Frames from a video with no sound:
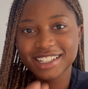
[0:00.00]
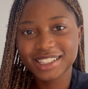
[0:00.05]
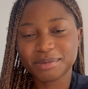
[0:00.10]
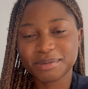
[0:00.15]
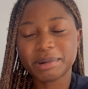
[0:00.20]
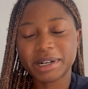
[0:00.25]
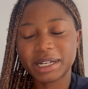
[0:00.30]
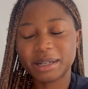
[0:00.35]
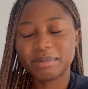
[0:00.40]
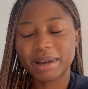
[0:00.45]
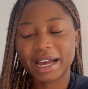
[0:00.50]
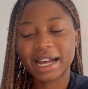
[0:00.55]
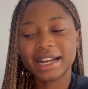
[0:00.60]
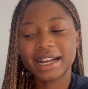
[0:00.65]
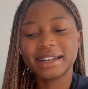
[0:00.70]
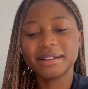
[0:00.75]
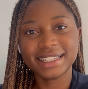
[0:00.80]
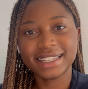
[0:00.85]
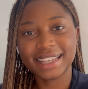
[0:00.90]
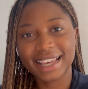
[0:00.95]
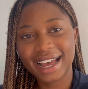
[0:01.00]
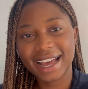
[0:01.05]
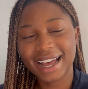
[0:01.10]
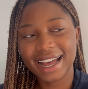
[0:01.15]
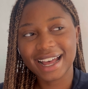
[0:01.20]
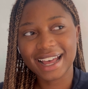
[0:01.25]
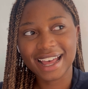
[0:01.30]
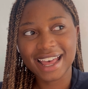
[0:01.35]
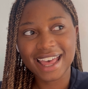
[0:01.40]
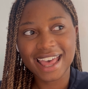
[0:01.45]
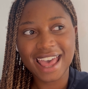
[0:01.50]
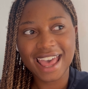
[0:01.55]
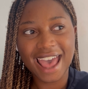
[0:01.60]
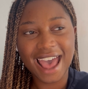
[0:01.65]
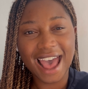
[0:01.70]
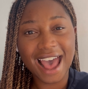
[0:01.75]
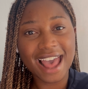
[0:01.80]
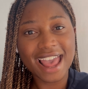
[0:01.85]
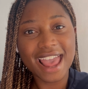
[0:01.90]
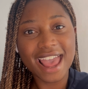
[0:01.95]
it's pretty bad. Yeah,
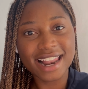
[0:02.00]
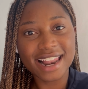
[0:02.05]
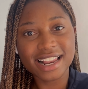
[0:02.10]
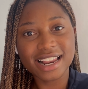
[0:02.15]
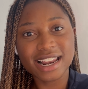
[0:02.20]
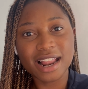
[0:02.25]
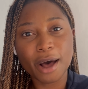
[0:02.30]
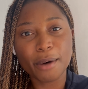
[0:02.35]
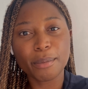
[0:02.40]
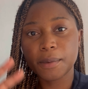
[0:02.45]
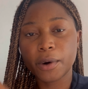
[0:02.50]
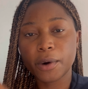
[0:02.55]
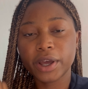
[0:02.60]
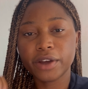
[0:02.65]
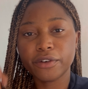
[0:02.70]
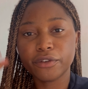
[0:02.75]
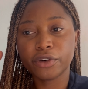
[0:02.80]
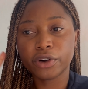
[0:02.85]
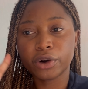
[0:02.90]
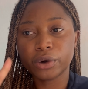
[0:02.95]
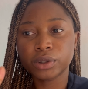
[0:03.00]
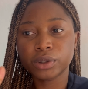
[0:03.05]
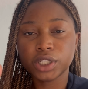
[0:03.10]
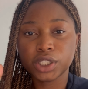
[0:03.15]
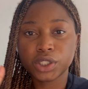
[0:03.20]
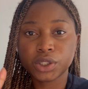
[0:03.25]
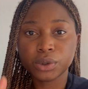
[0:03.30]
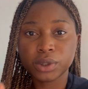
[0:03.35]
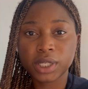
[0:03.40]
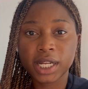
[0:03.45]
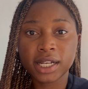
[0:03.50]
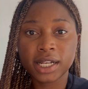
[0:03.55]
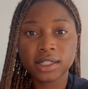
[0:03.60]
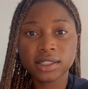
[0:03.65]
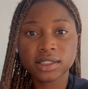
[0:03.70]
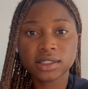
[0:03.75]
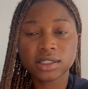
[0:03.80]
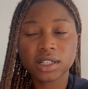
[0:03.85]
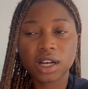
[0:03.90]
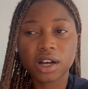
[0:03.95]
I ended up going for only two
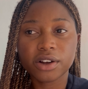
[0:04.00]
days